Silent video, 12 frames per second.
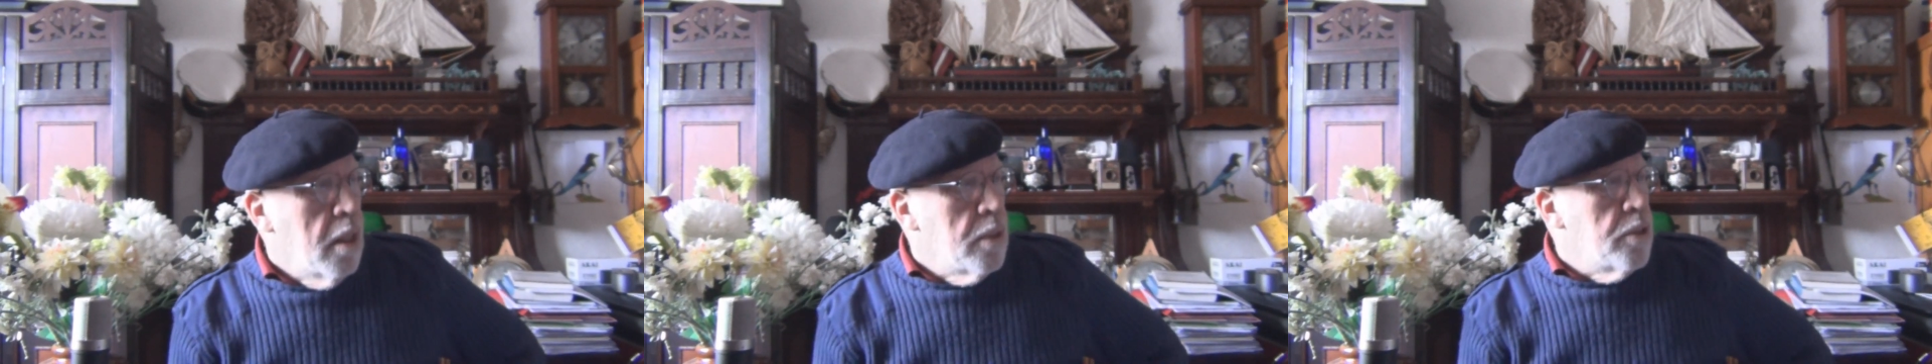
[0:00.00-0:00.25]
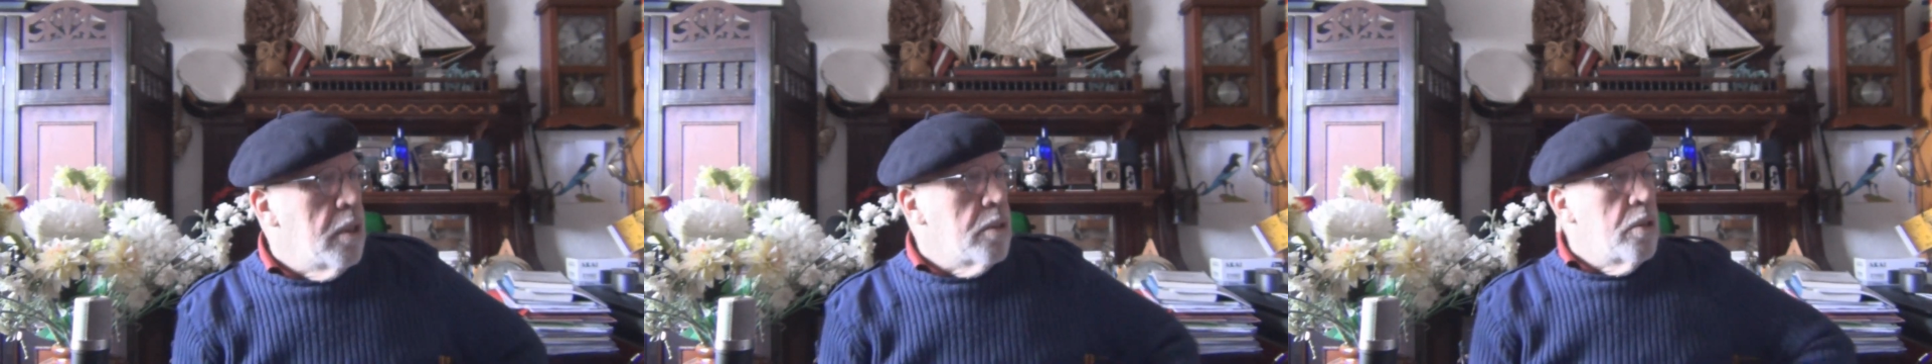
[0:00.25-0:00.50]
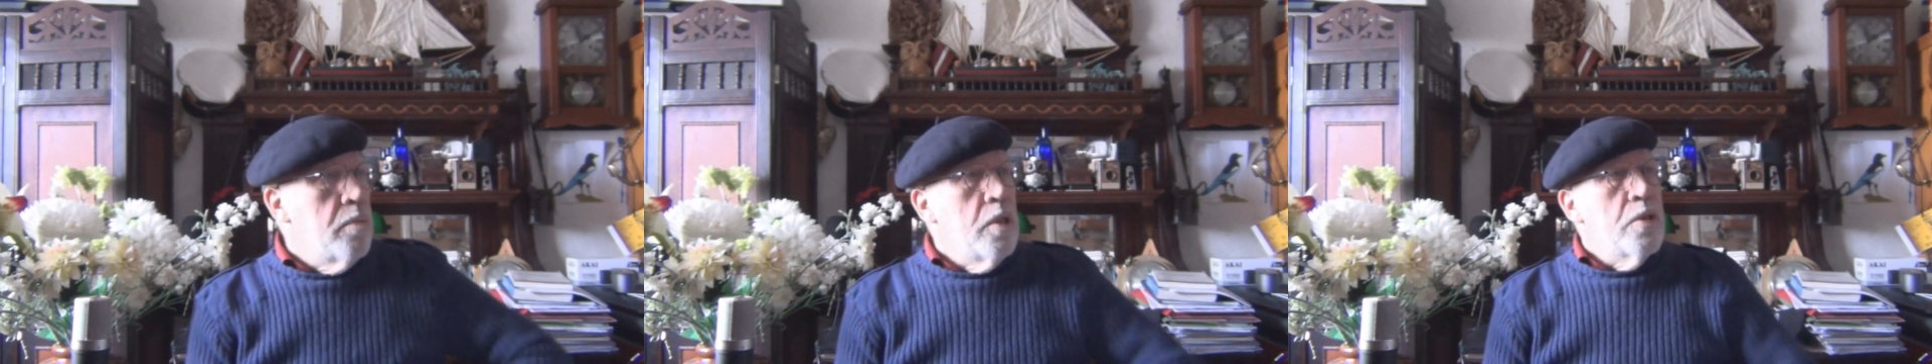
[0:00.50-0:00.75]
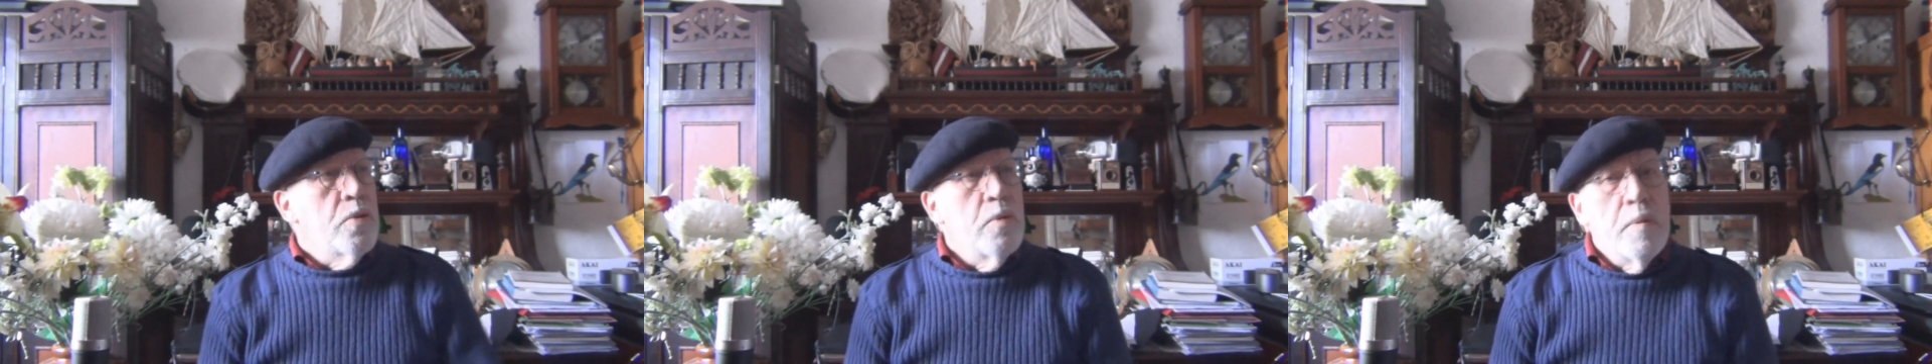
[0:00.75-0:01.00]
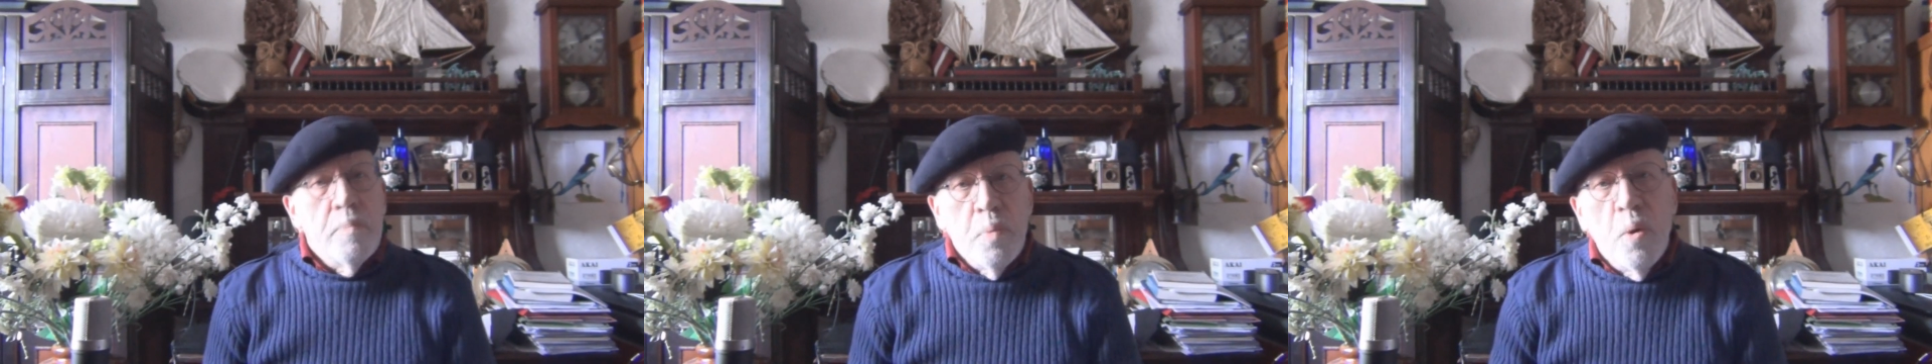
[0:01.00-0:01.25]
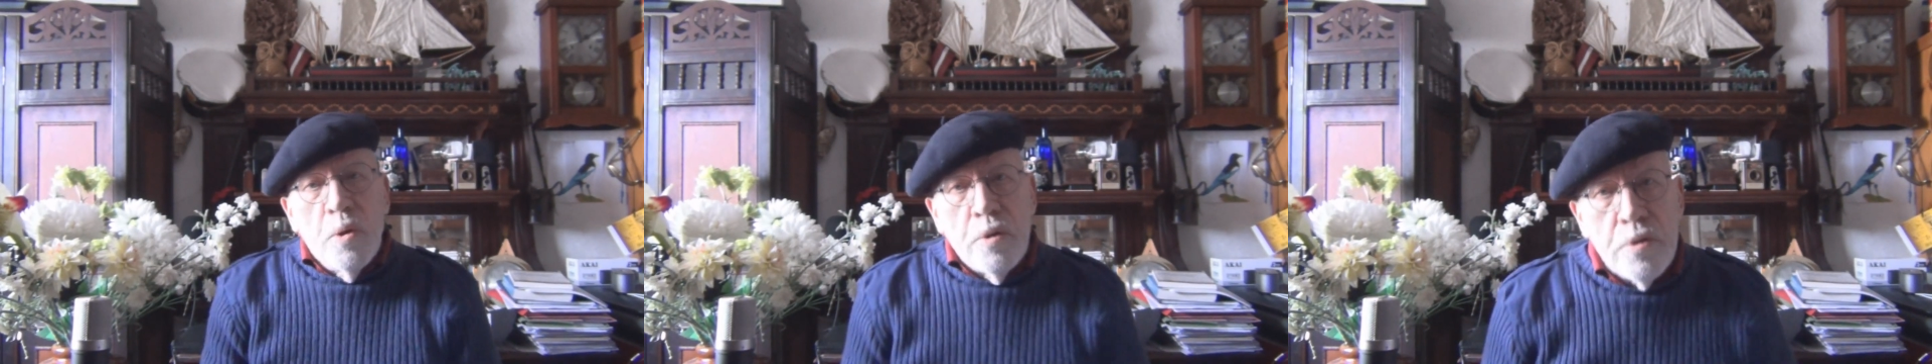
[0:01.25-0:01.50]
Chimney sweep
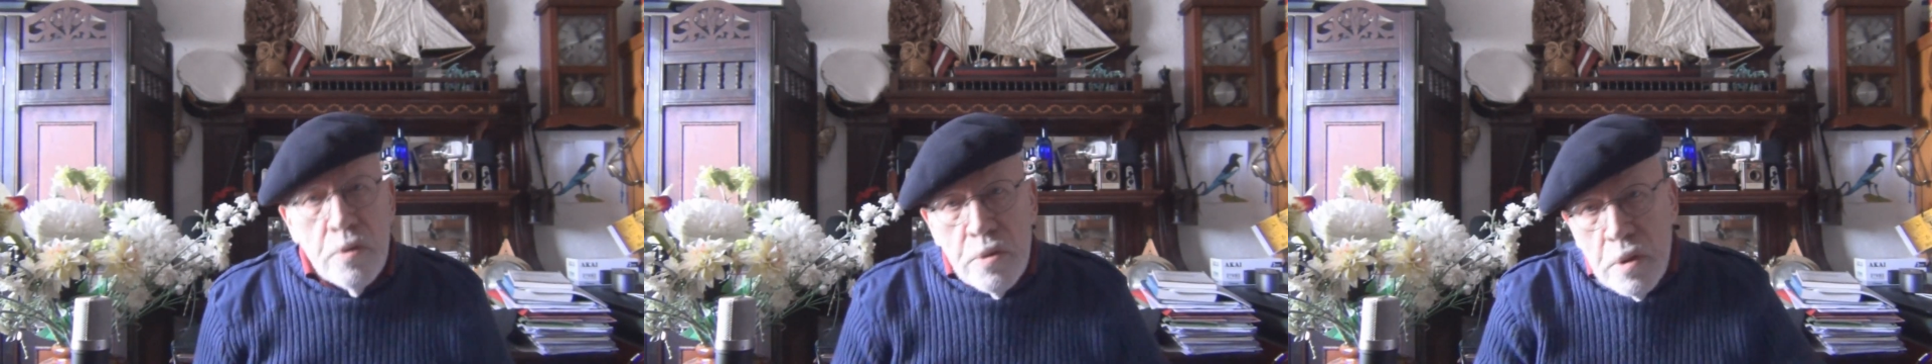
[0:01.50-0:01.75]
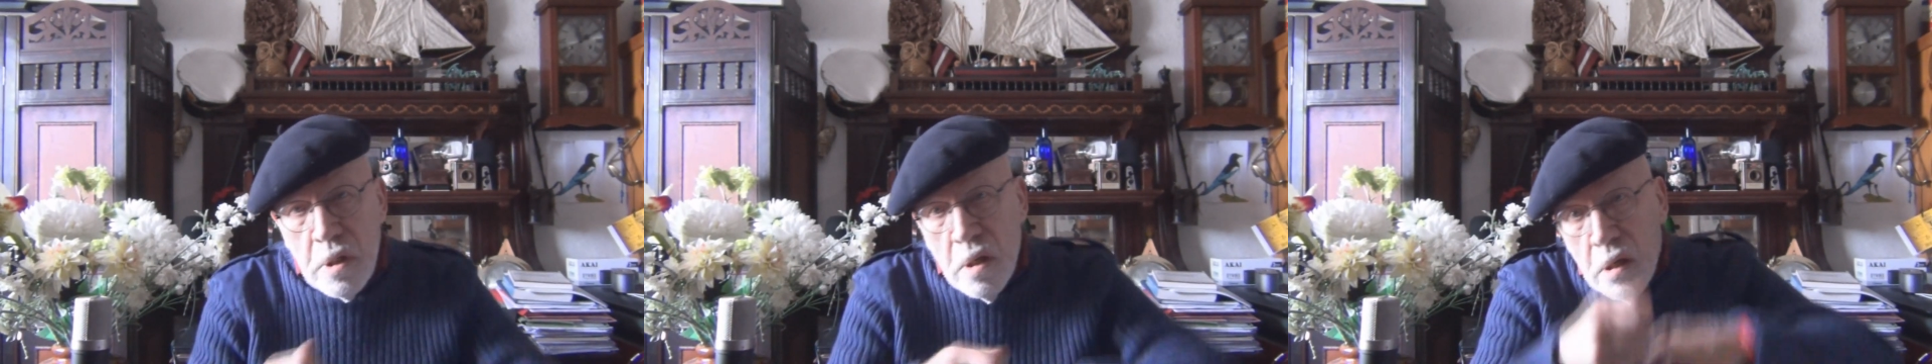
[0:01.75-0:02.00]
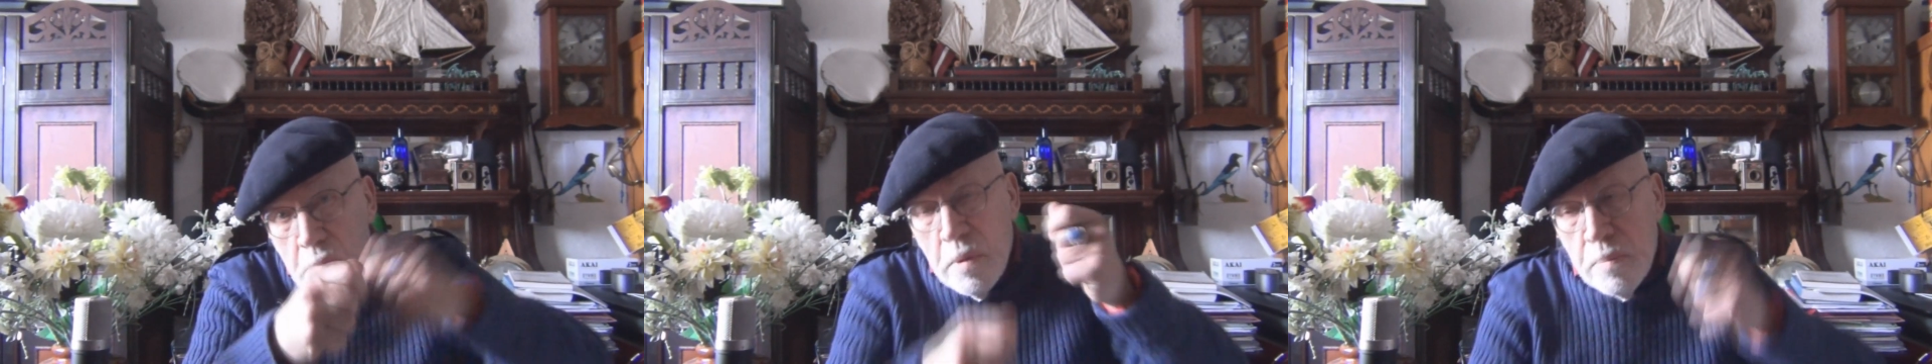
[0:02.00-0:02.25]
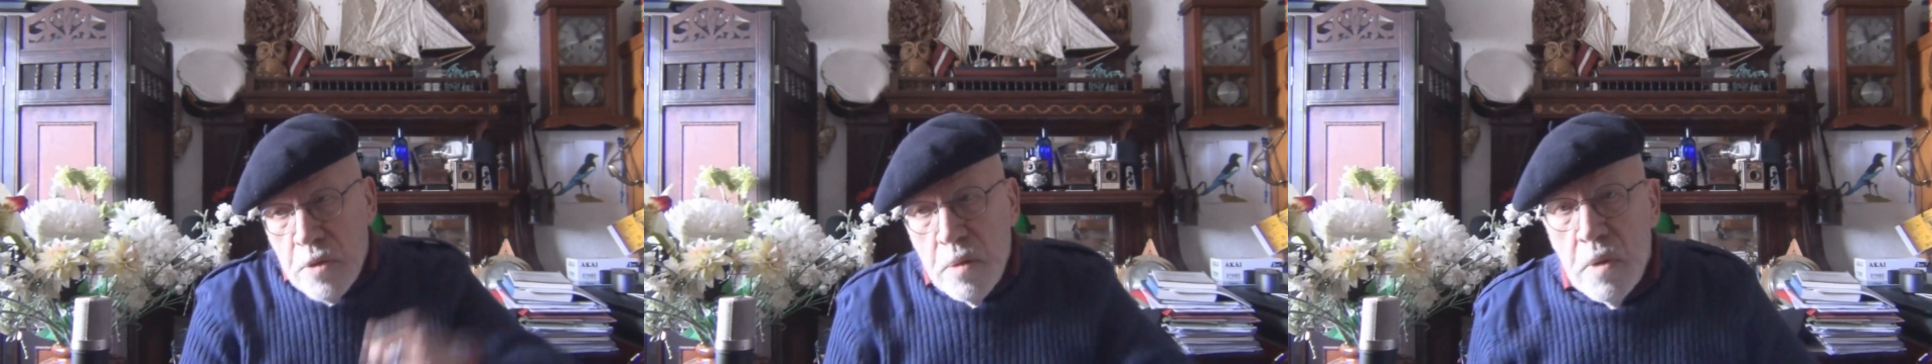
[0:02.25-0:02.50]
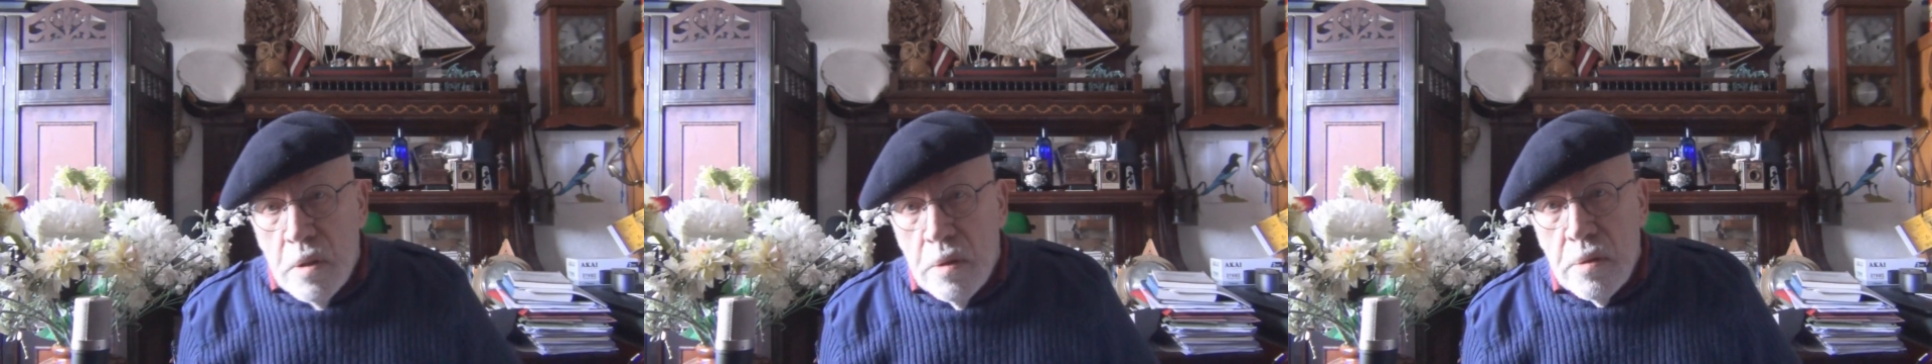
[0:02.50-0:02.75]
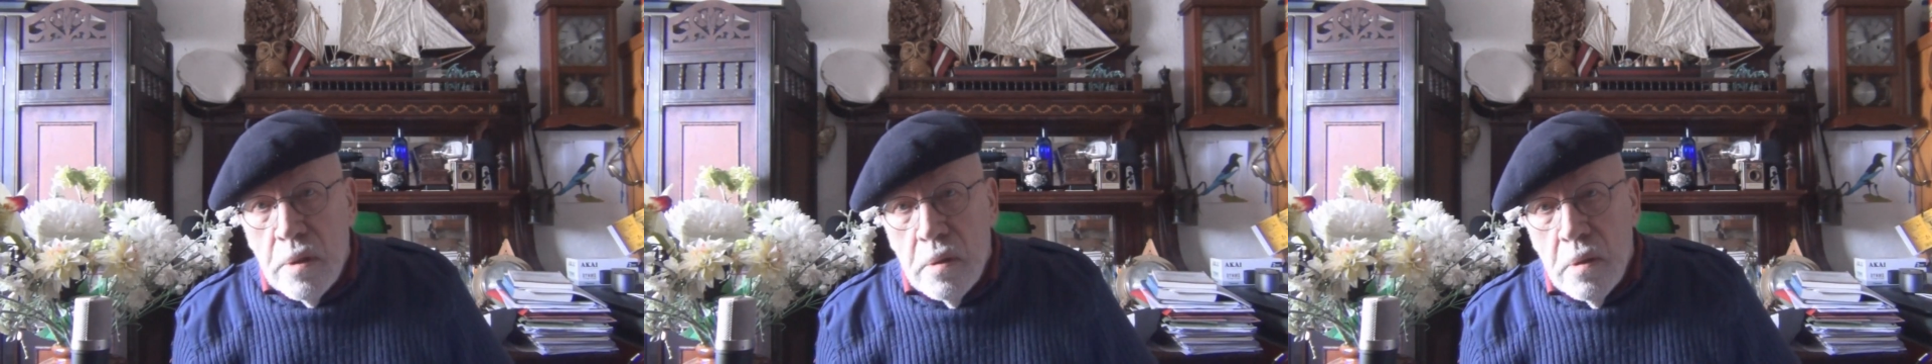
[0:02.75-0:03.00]
boys used to climb up
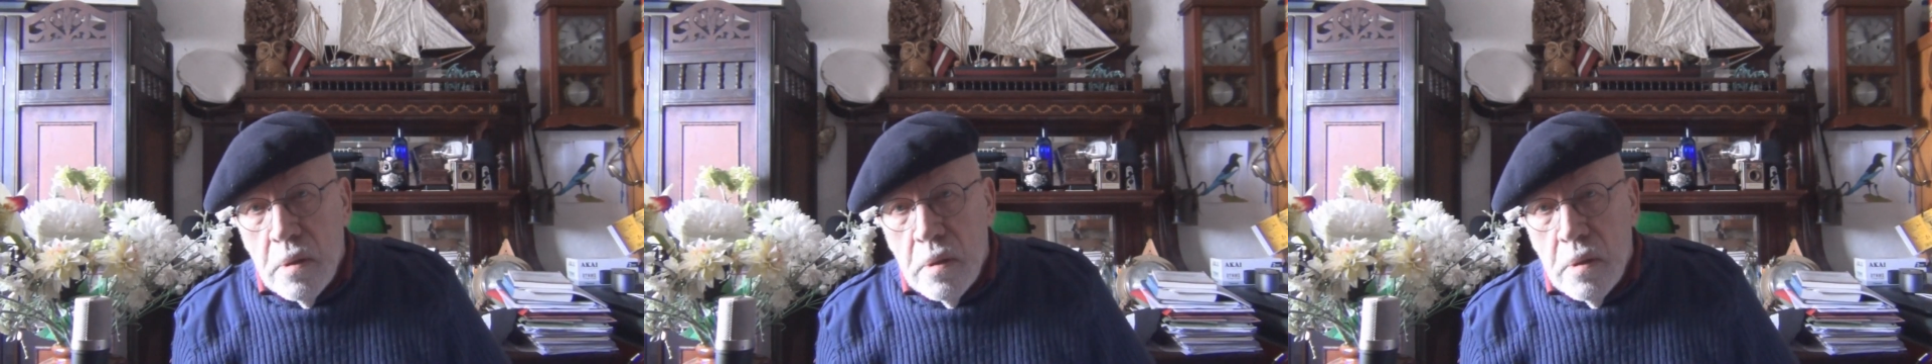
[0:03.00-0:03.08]
chimneys.